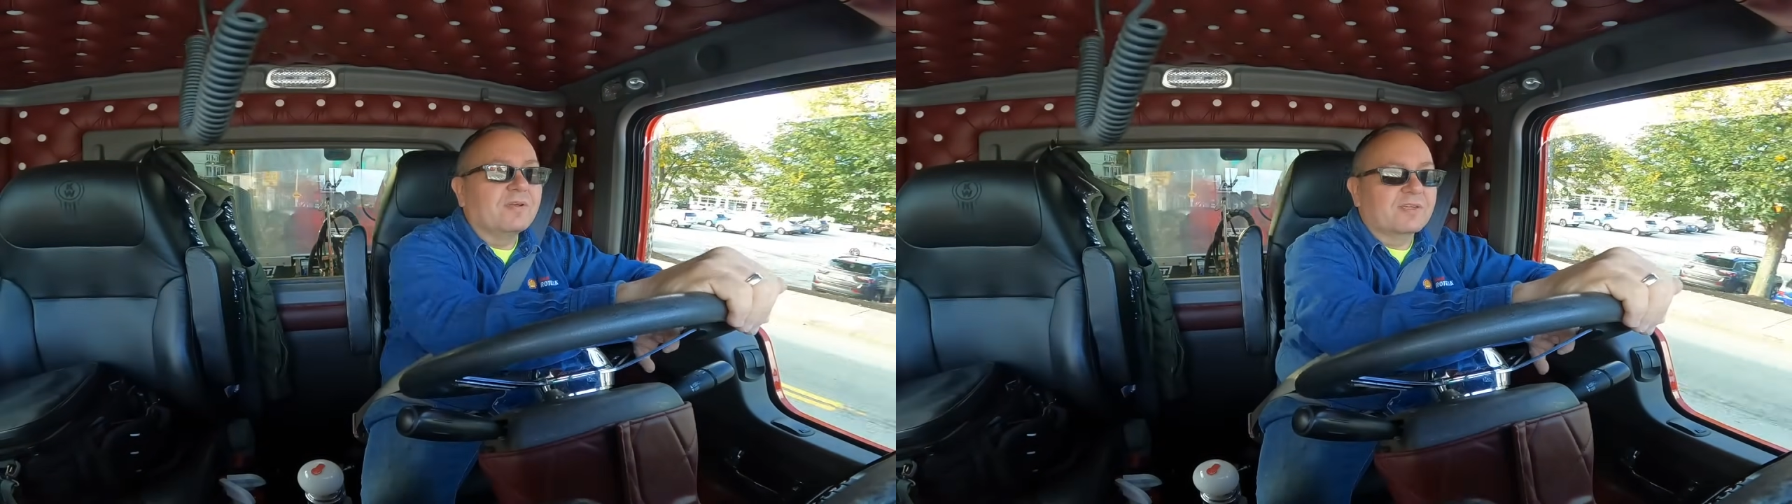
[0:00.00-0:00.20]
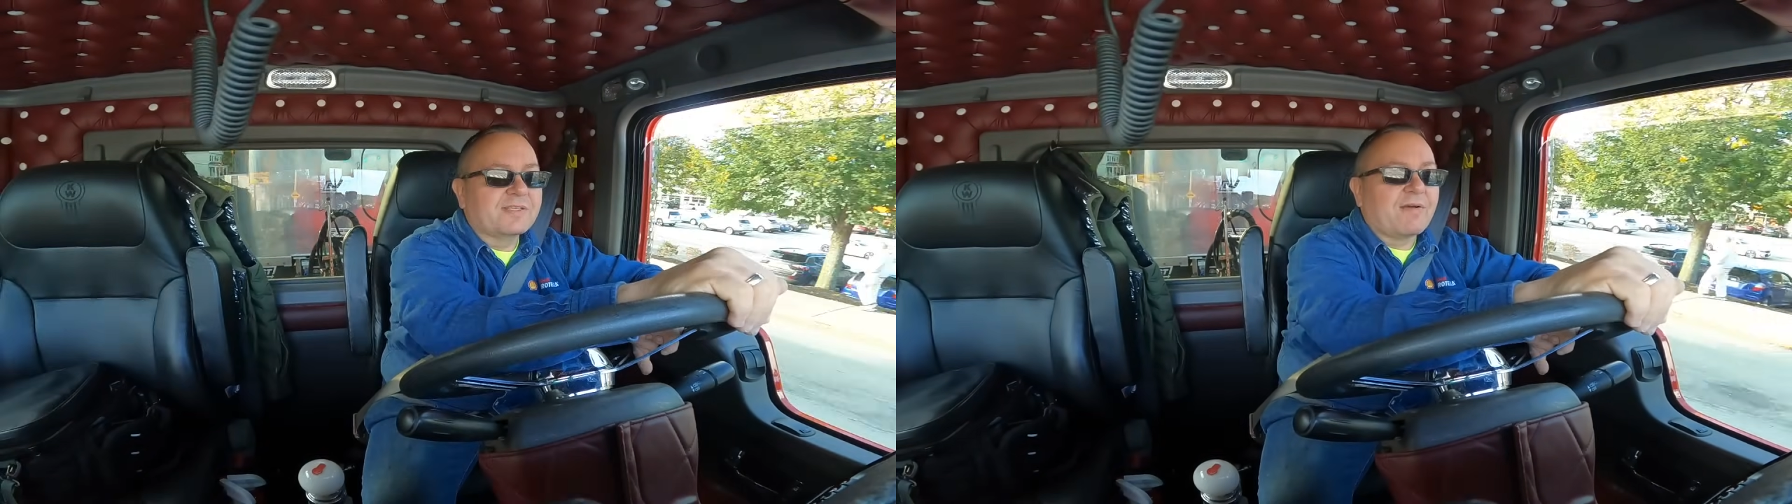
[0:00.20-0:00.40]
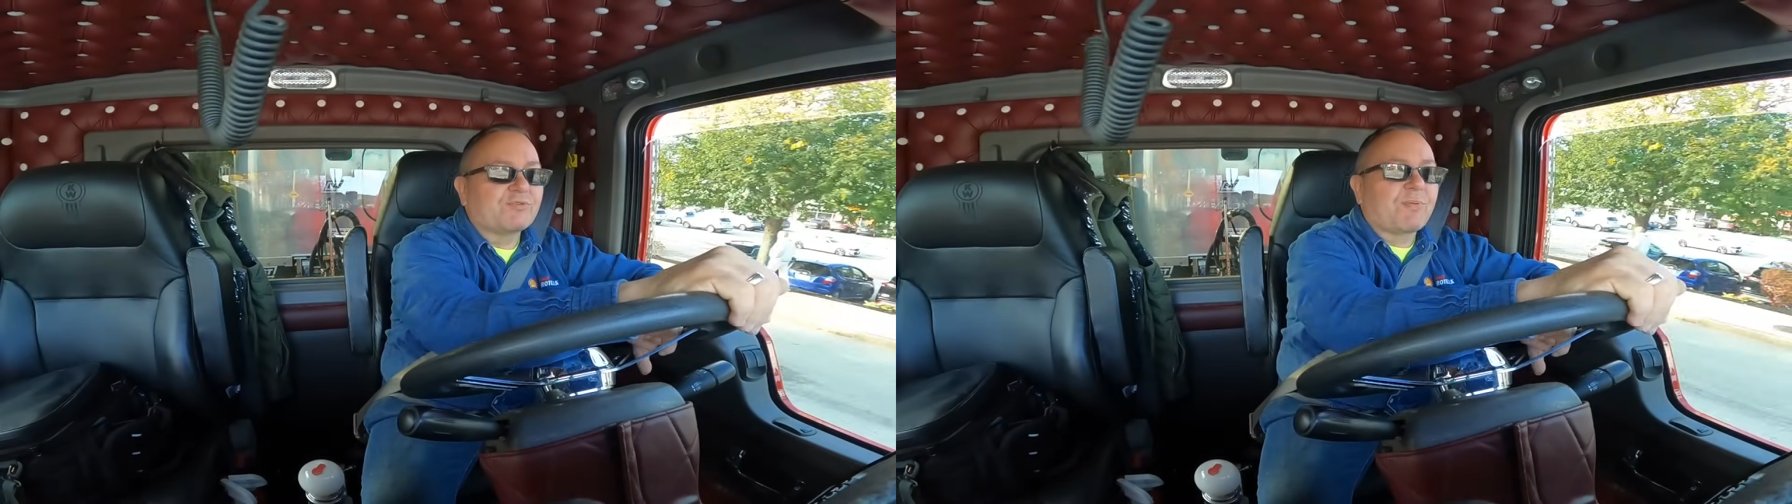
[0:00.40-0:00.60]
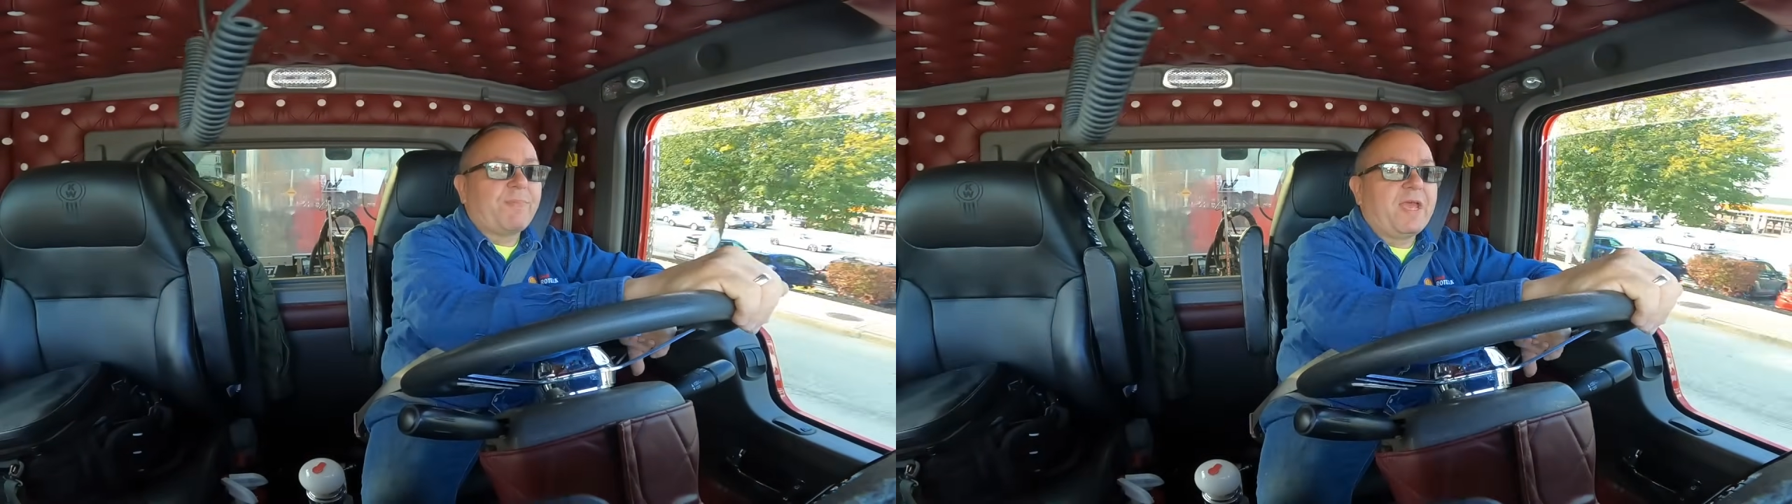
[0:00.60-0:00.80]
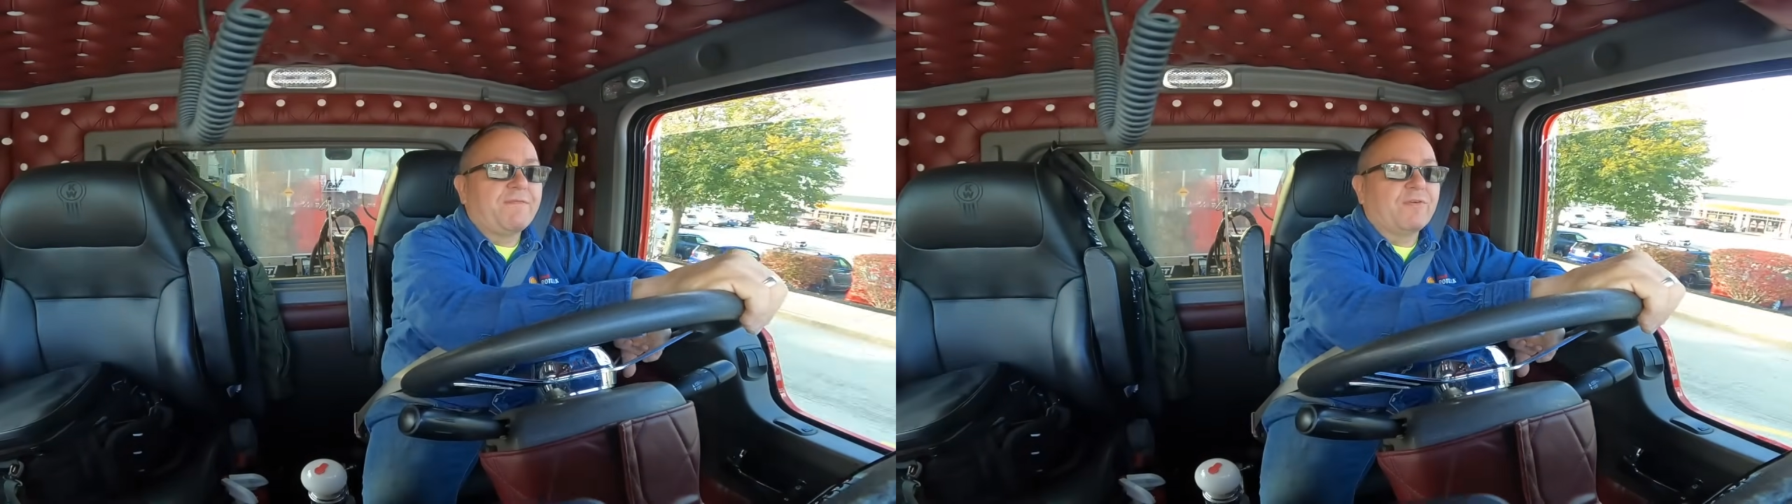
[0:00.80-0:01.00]
because I was
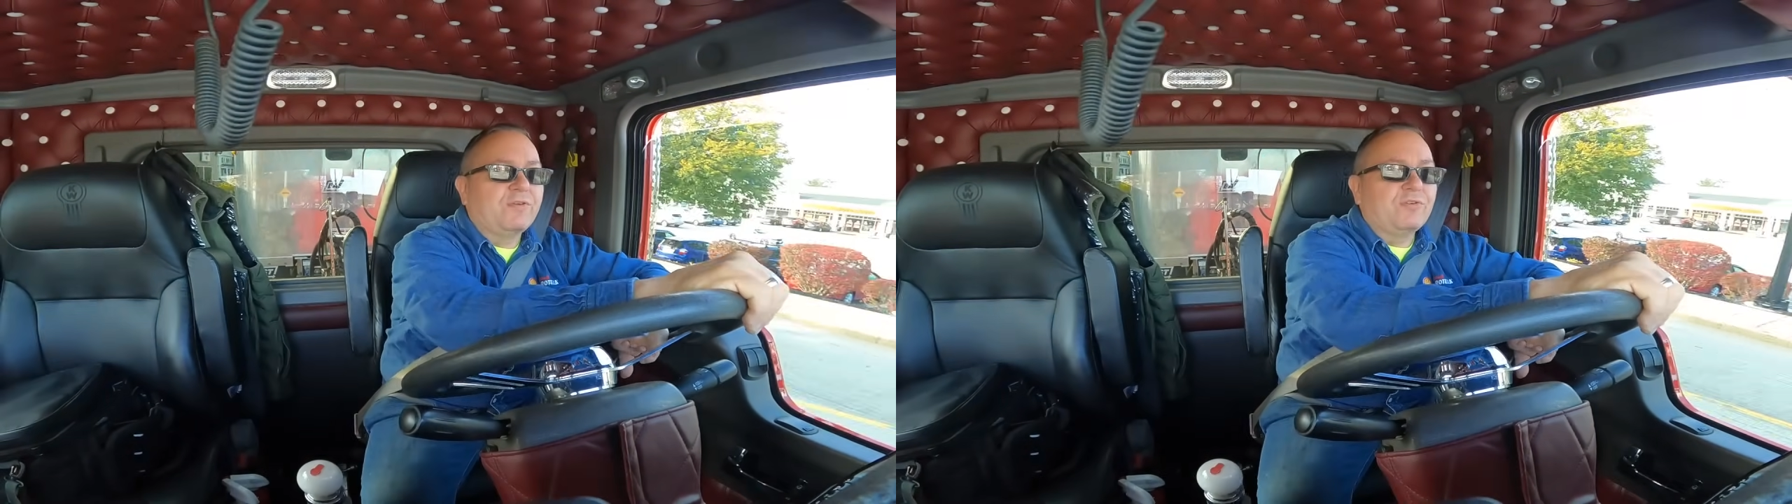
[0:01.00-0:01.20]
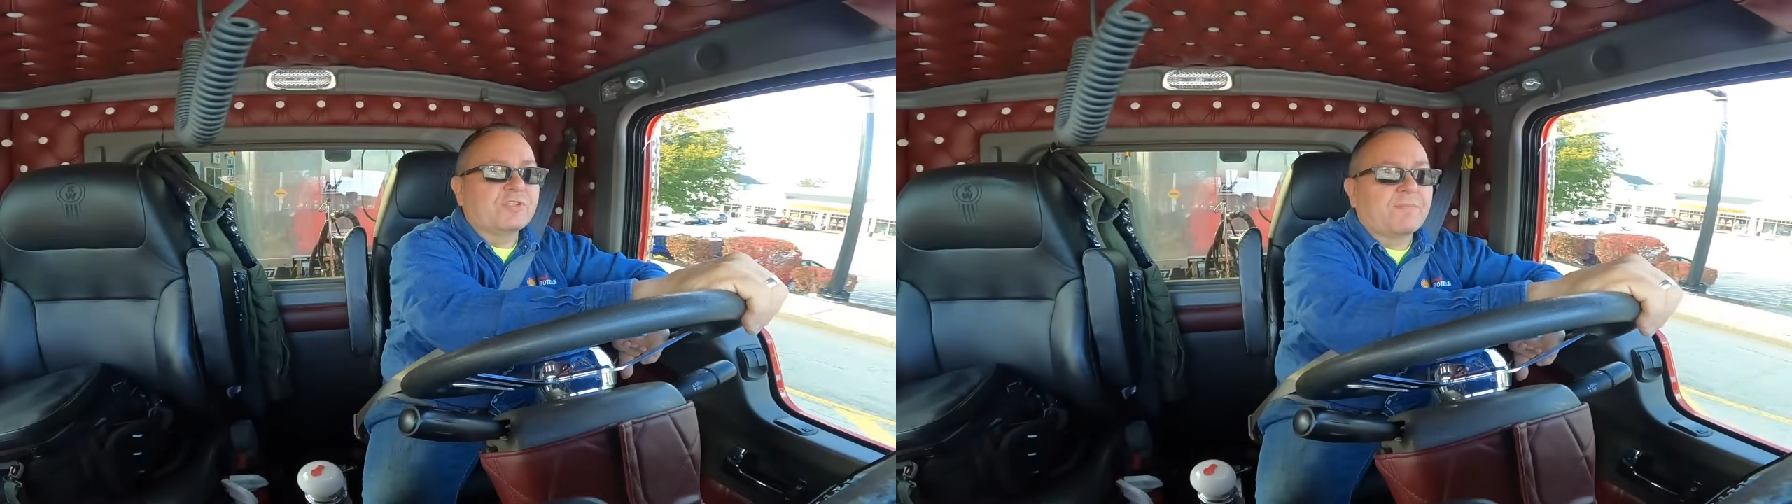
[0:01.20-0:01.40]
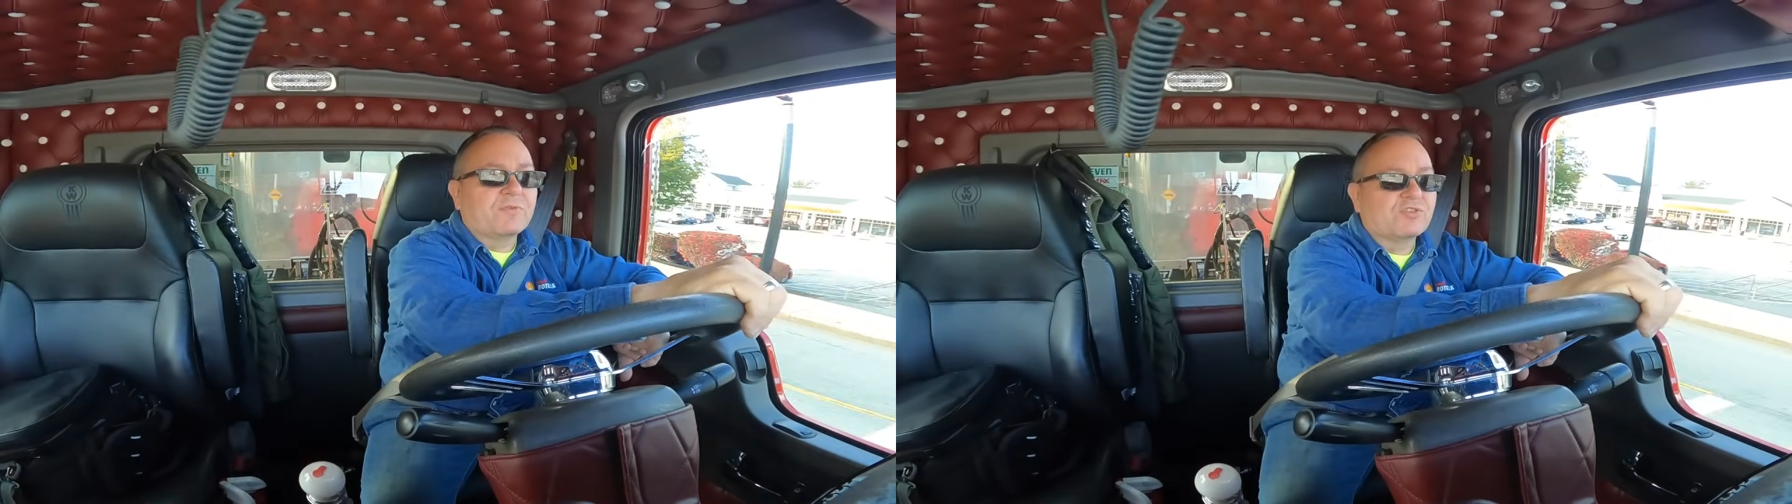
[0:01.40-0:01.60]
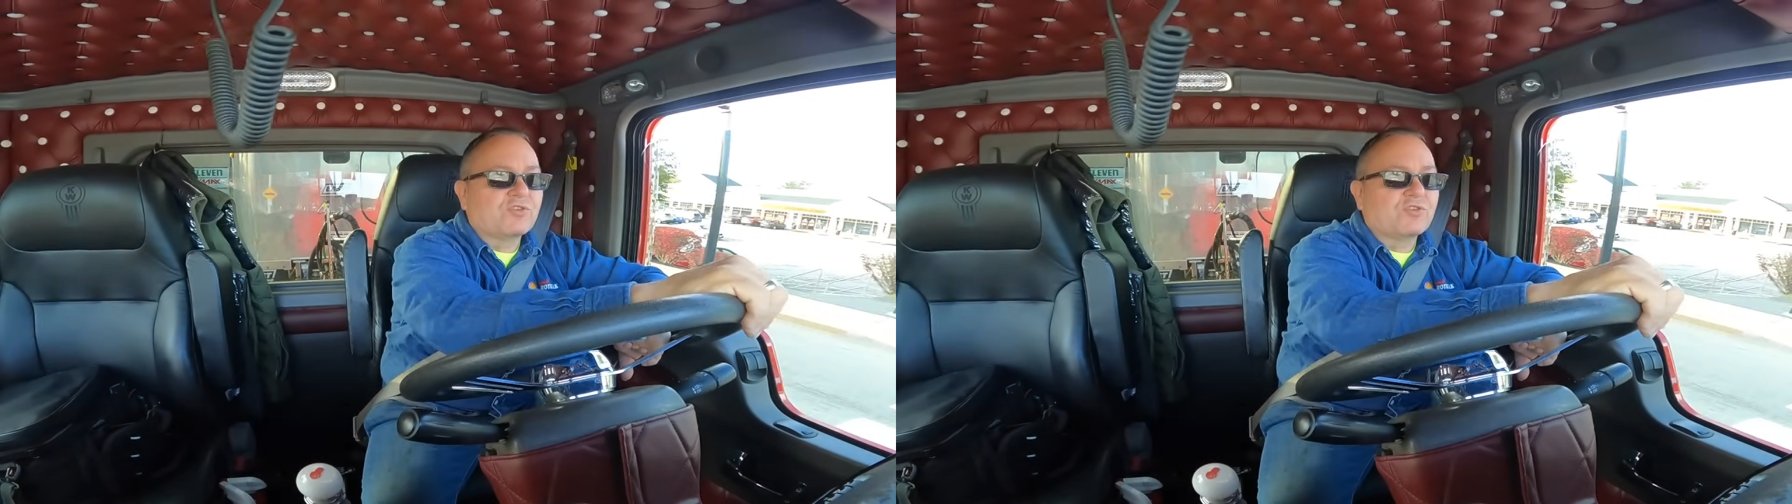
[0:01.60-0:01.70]
prepared for her to do something